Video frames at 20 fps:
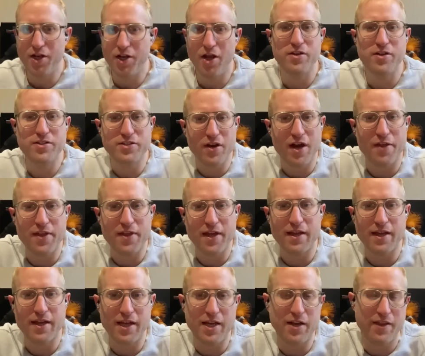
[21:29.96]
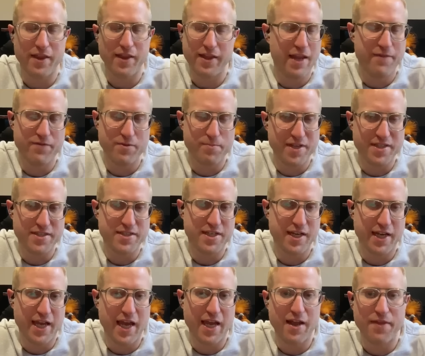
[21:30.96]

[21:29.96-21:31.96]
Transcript: So I think, they've never been seen again.